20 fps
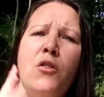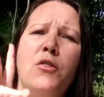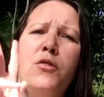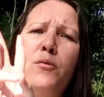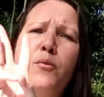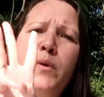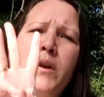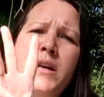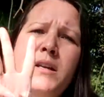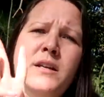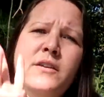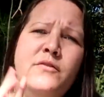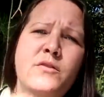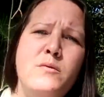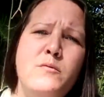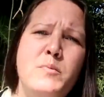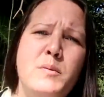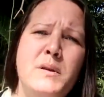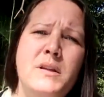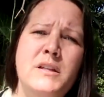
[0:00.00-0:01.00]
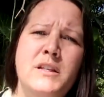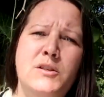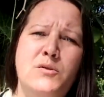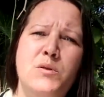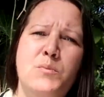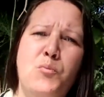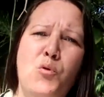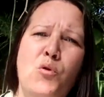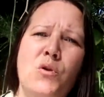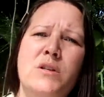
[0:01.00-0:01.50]
3 different police
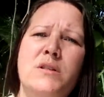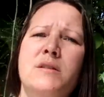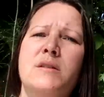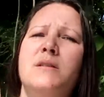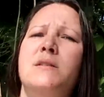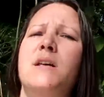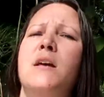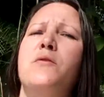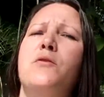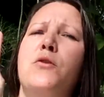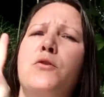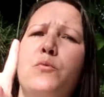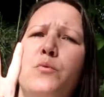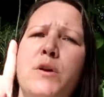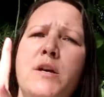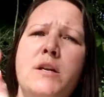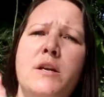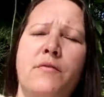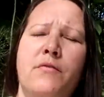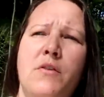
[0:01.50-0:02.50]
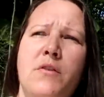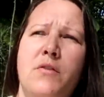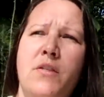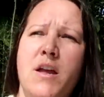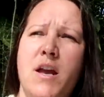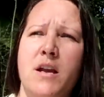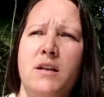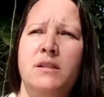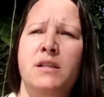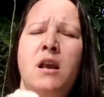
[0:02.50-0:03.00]
reports that said 3 different
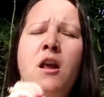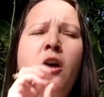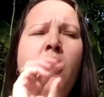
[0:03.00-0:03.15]
things.